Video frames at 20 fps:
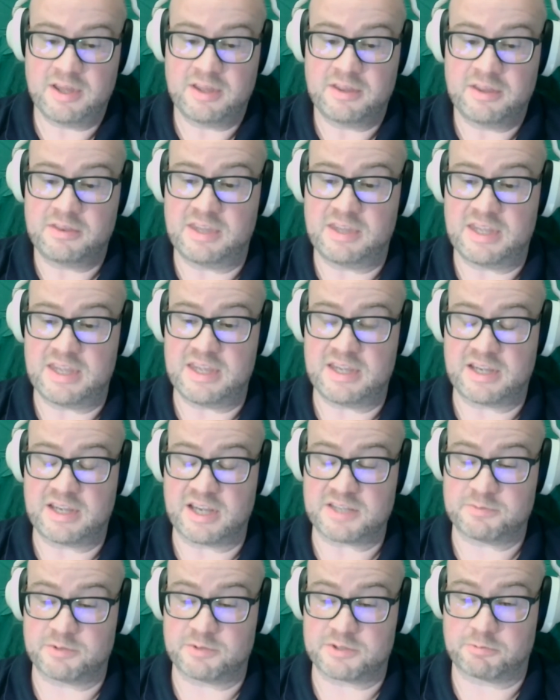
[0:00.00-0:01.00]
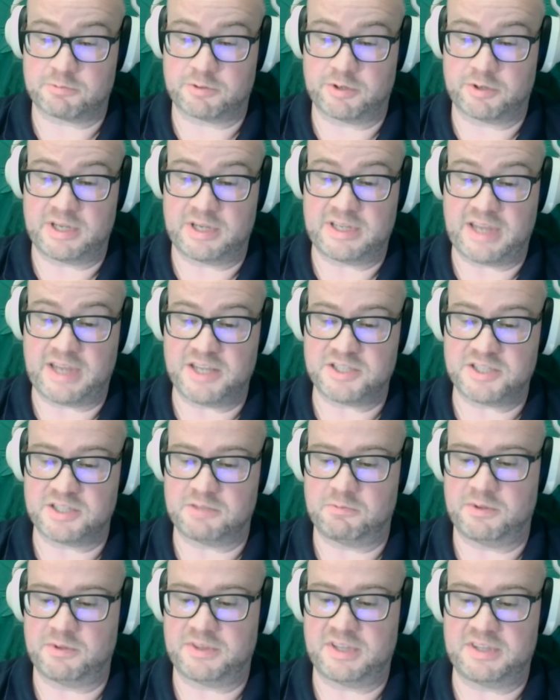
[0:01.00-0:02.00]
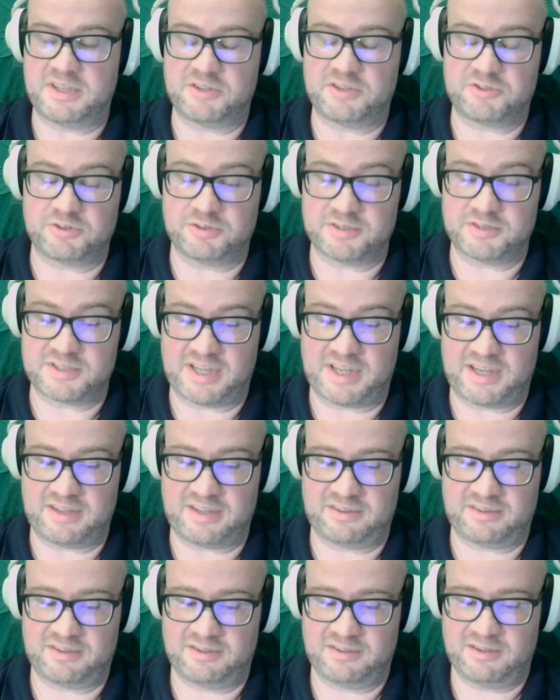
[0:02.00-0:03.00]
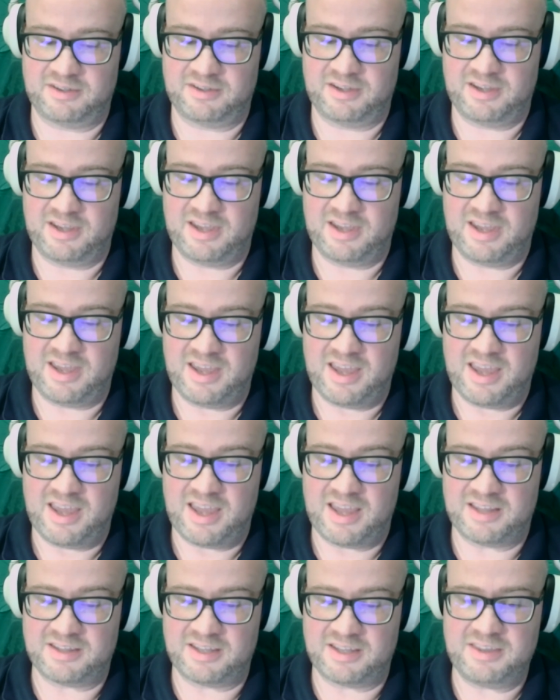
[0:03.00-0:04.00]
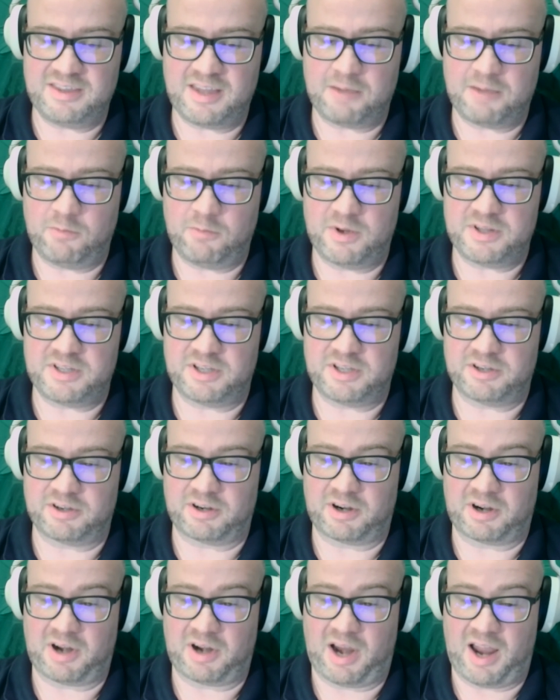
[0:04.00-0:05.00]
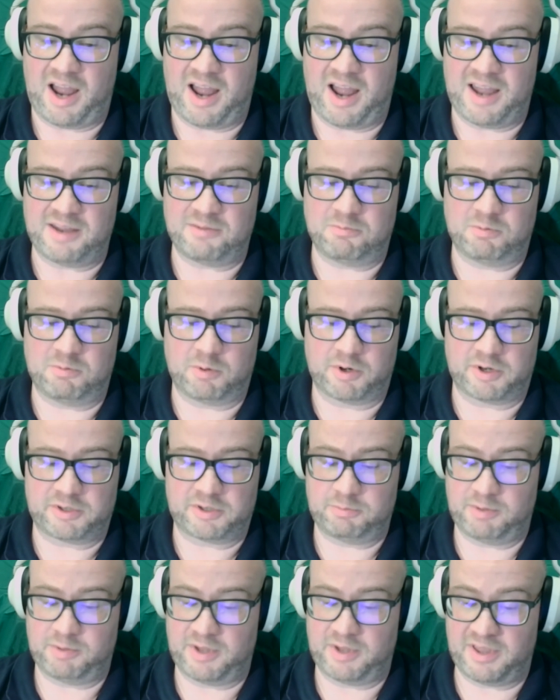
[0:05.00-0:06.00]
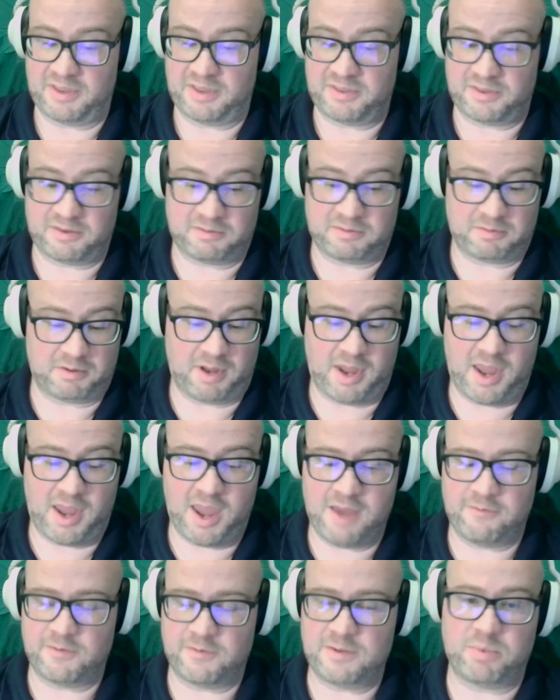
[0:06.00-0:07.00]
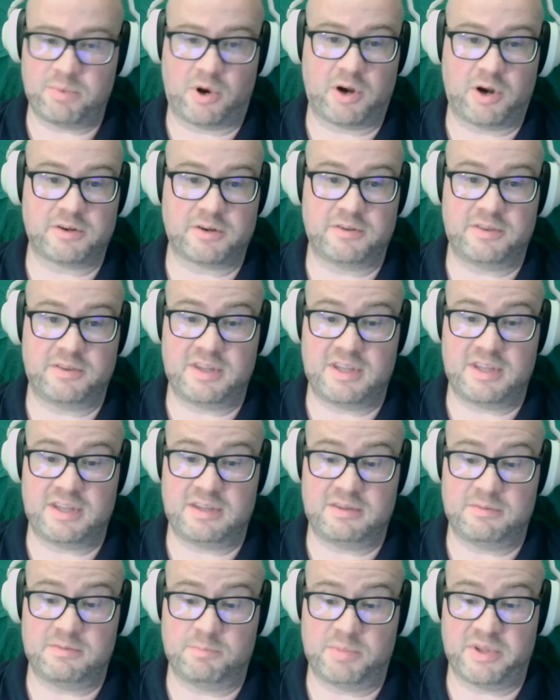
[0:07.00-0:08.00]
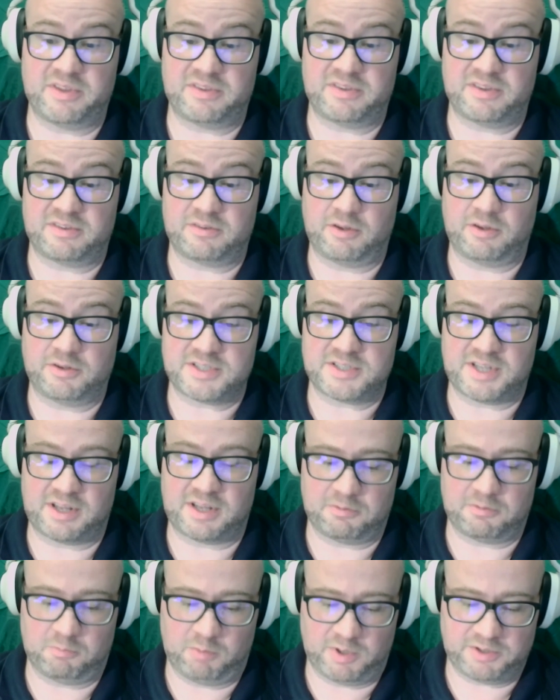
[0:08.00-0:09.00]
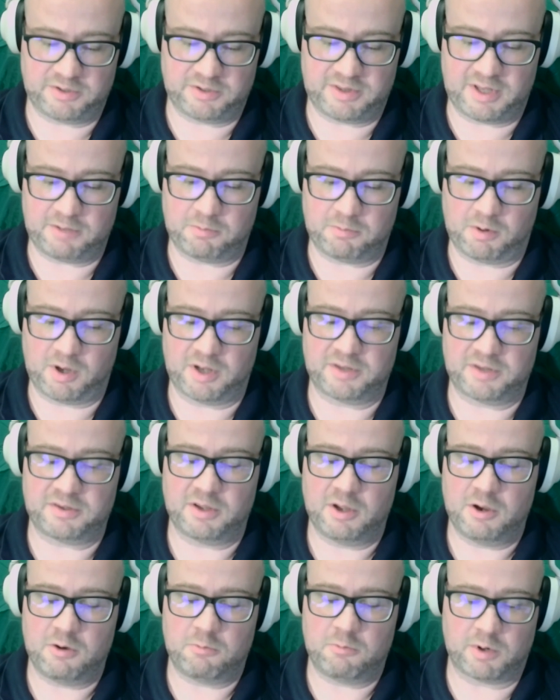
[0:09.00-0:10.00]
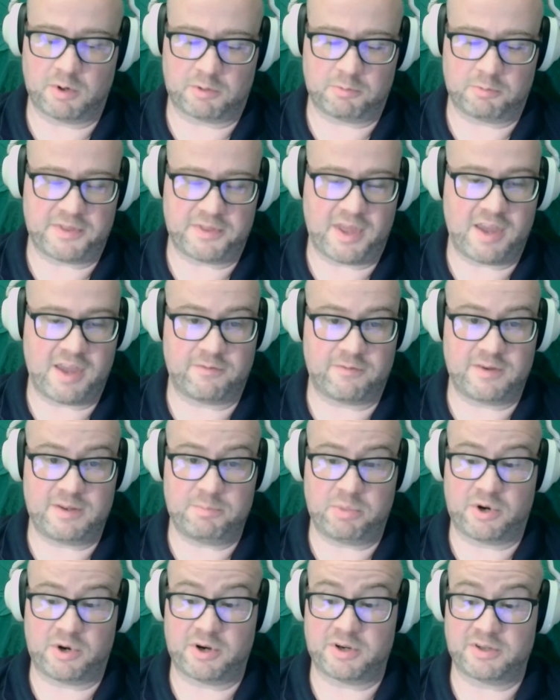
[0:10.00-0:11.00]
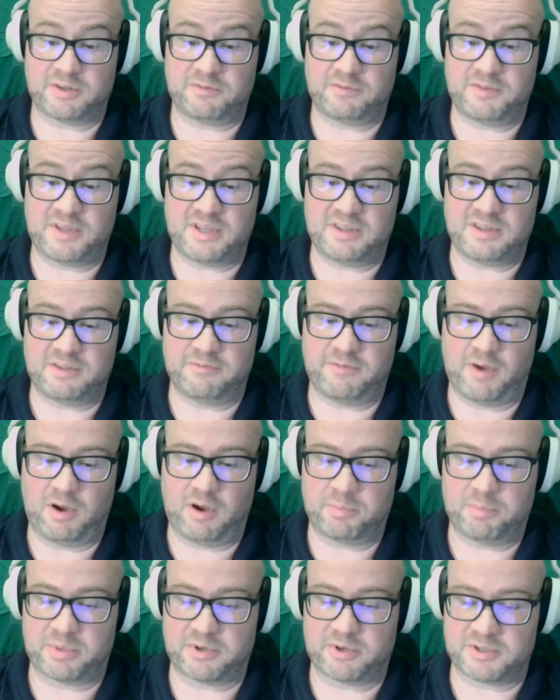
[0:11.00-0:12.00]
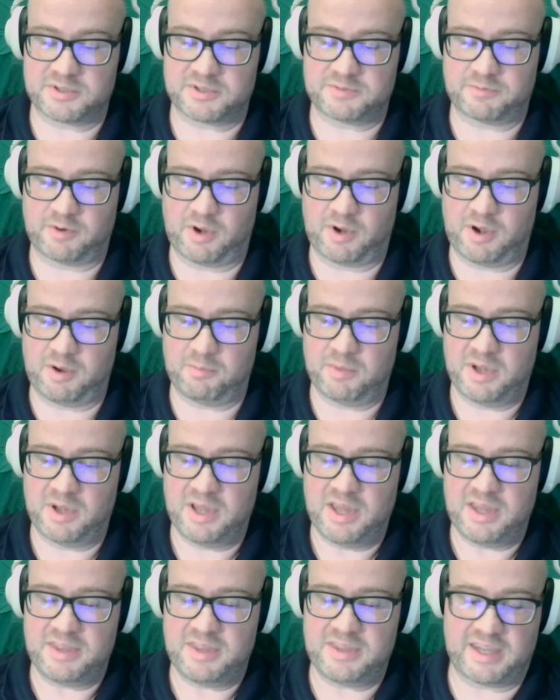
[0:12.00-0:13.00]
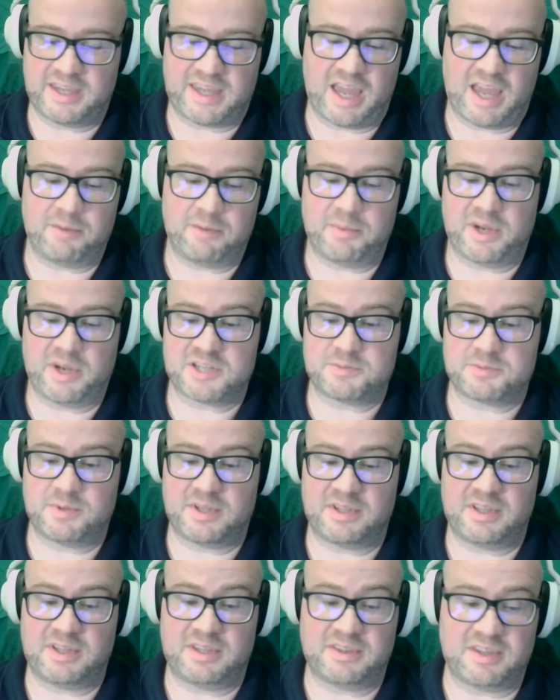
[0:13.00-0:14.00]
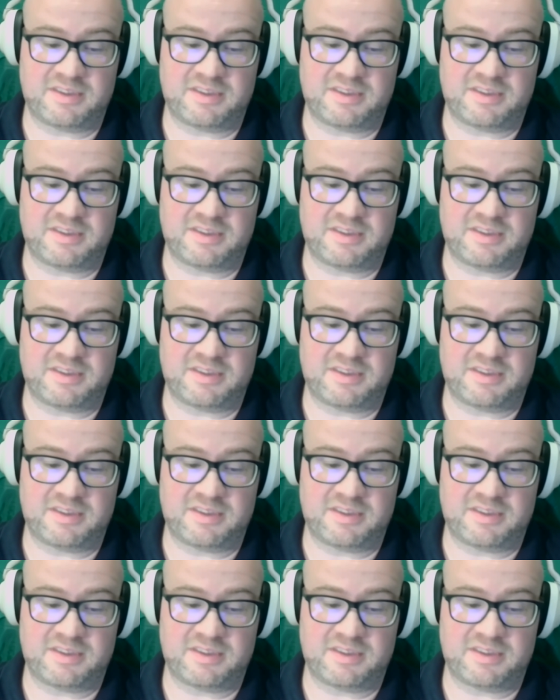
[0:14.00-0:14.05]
the customers were engaging with the digital state. And in that 1 year, I worked with every part of the business to understand what do they want, work with every part of the developers from the account management and the